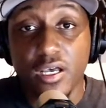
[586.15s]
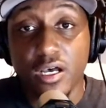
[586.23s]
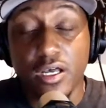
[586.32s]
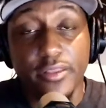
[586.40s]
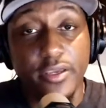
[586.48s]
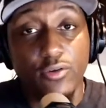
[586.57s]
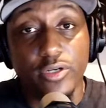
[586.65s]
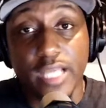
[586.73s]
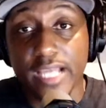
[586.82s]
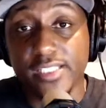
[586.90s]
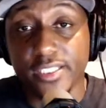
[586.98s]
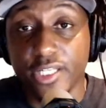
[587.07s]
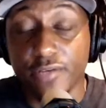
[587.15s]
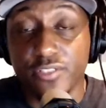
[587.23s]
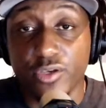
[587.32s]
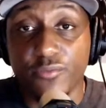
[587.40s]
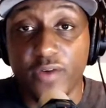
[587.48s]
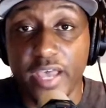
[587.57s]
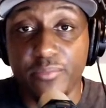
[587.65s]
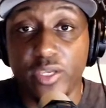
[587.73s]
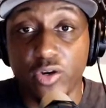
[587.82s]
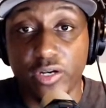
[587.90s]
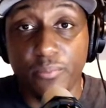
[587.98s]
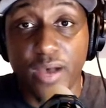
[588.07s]
They were nice enough to invite me on
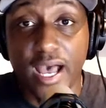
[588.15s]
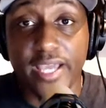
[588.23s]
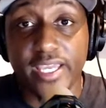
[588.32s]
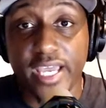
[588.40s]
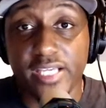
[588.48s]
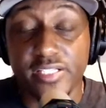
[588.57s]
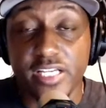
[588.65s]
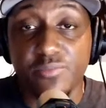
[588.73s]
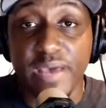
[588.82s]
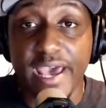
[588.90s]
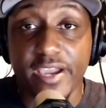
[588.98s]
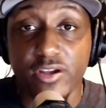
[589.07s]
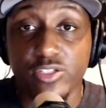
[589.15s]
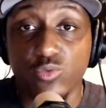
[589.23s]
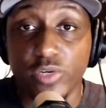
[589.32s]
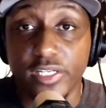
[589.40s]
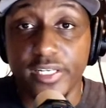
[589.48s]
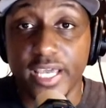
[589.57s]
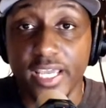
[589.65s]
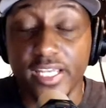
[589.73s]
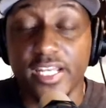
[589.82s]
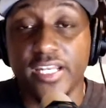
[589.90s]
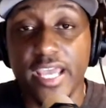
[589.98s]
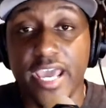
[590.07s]
the podcast. That's Packers with Dane
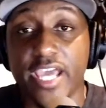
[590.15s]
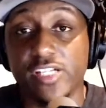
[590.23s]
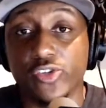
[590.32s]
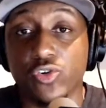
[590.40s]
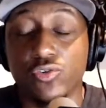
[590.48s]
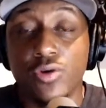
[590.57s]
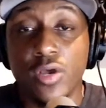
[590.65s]
and Andrew.